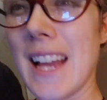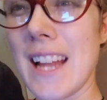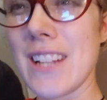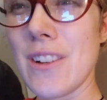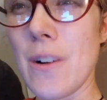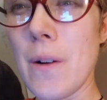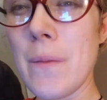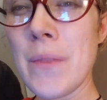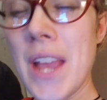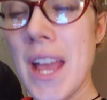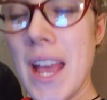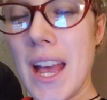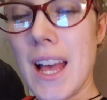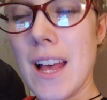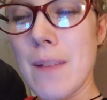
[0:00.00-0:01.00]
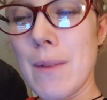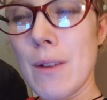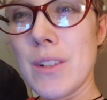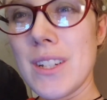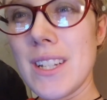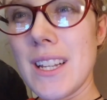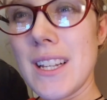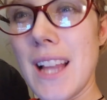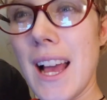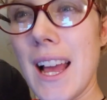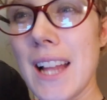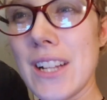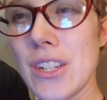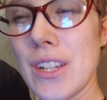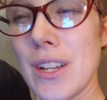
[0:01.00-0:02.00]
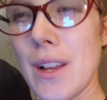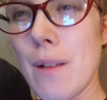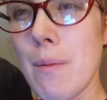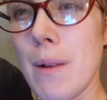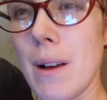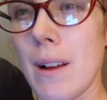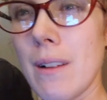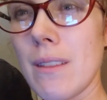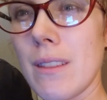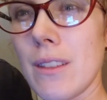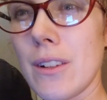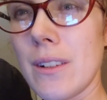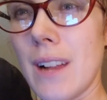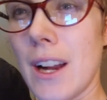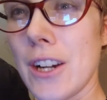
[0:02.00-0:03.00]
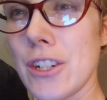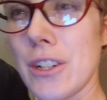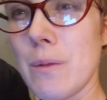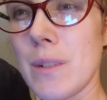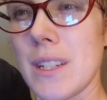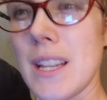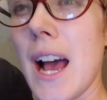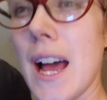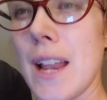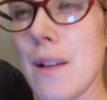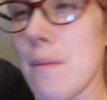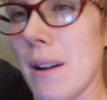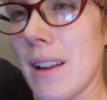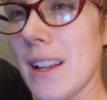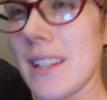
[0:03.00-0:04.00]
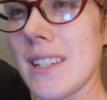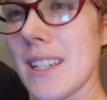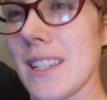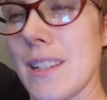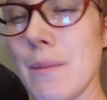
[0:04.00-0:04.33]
that so um, it was not ab- archery was not about hunting